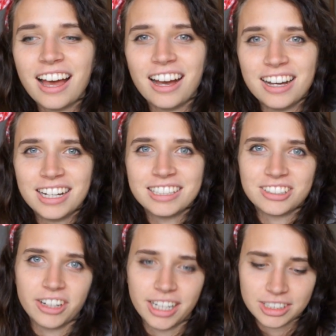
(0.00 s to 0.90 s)

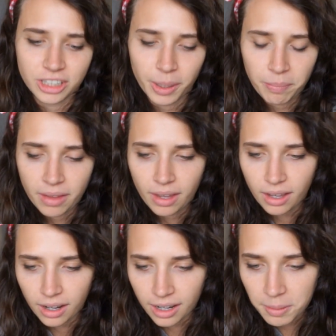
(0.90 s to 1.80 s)
Sorry, not sorry.
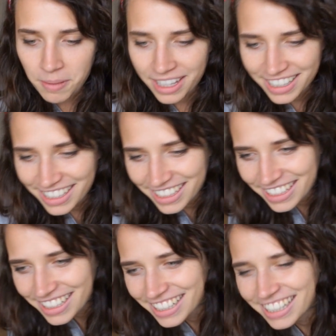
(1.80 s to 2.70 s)

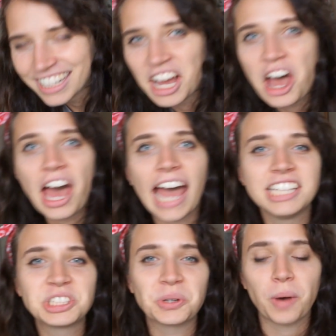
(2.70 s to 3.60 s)

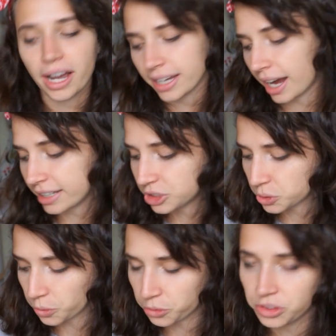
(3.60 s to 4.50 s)
And so I
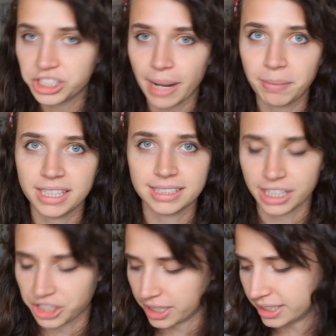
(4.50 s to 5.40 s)
scroll through the Japanese
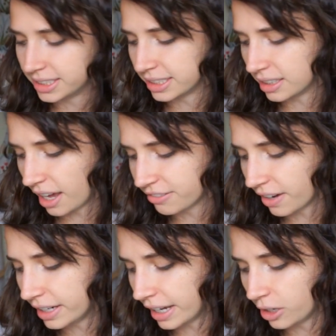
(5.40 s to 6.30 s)
section until I
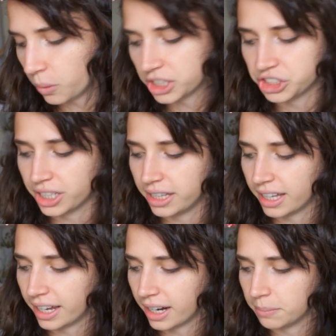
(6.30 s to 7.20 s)
find a question
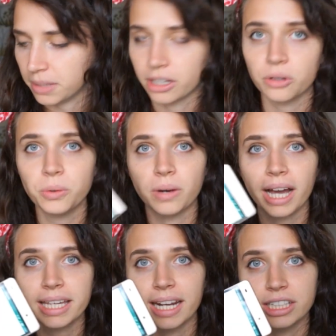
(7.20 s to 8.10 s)
that I'm like, ooh,
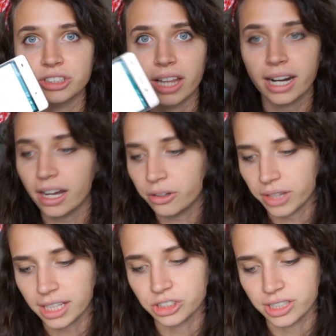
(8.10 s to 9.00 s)
I can answer that. I know
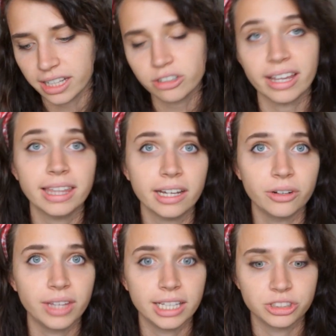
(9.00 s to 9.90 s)
the answer to that, or I think I
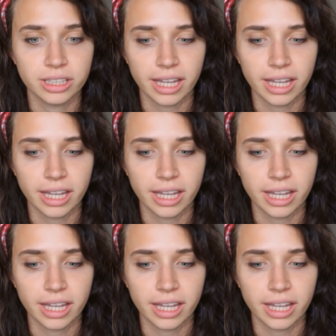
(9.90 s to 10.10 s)
know the answer to